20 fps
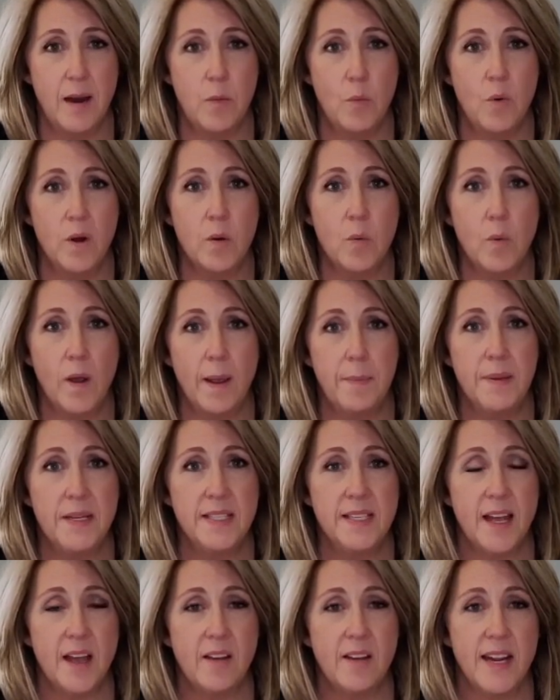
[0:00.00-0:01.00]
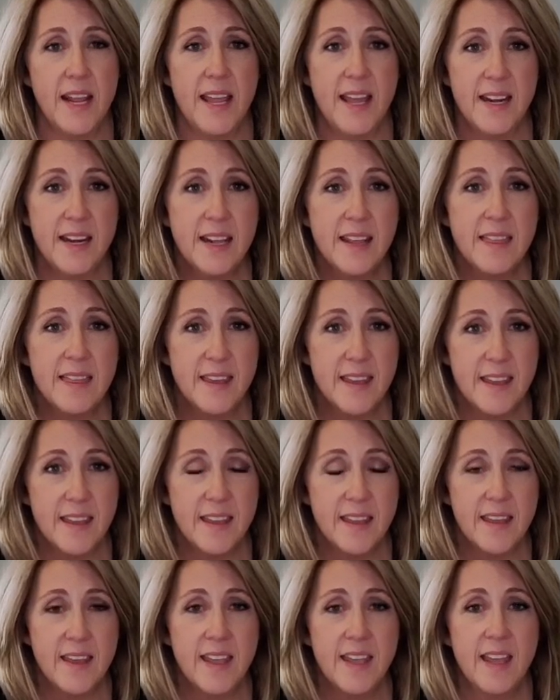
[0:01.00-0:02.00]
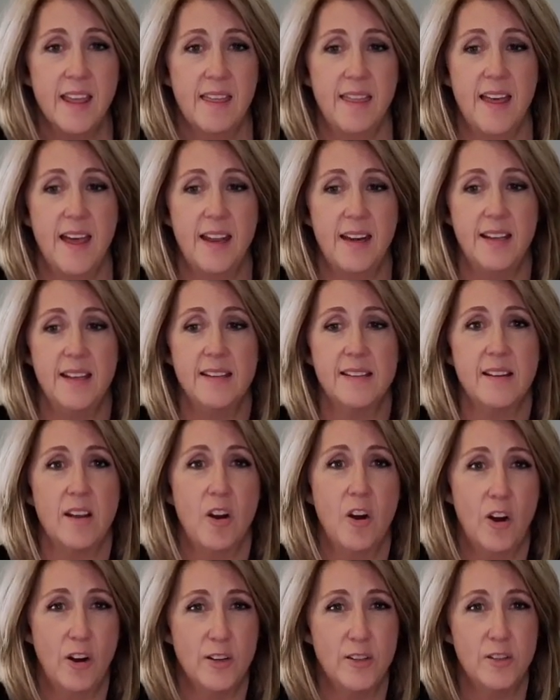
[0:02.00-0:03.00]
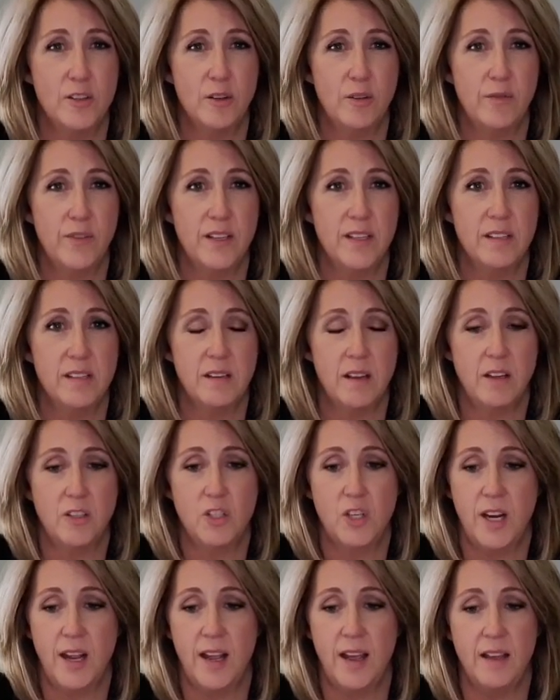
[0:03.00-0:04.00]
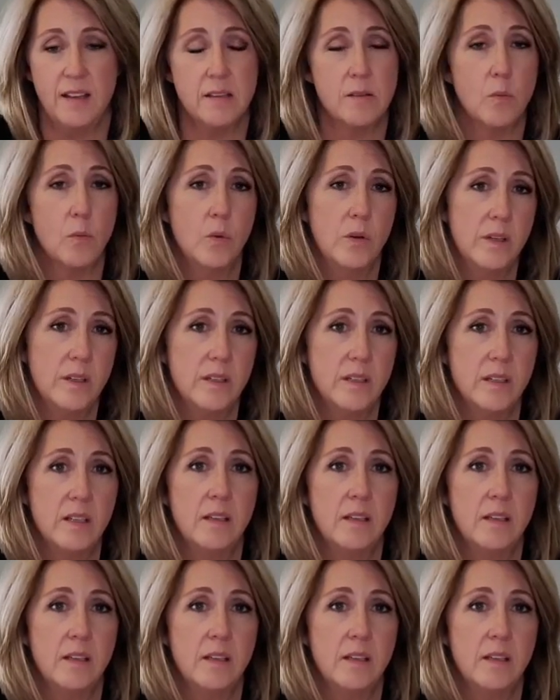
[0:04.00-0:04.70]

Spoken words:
We're wiping down anything that is a hard surface, such as wood,